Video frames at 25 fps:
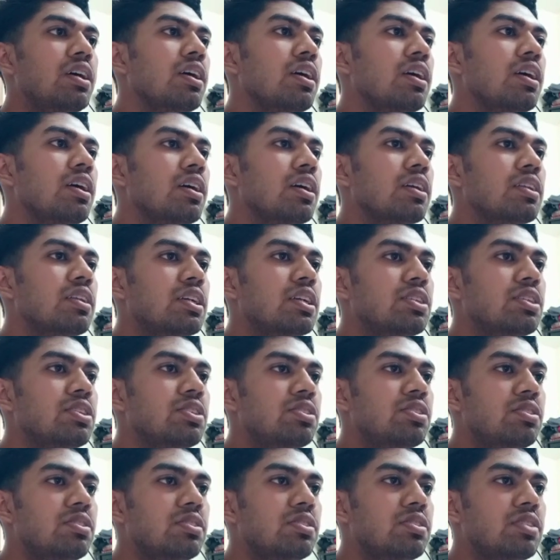that
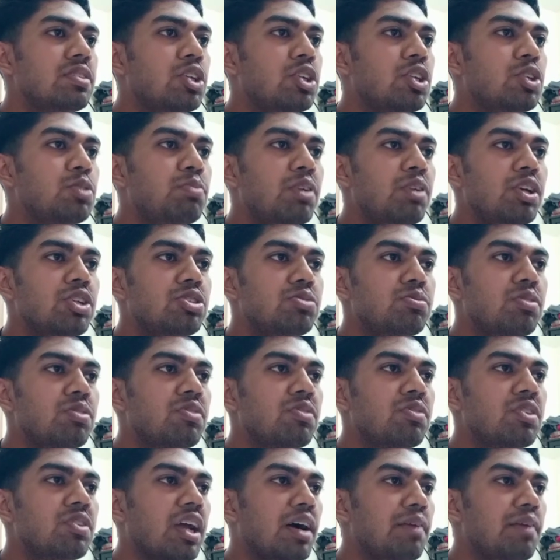is cytoplasm of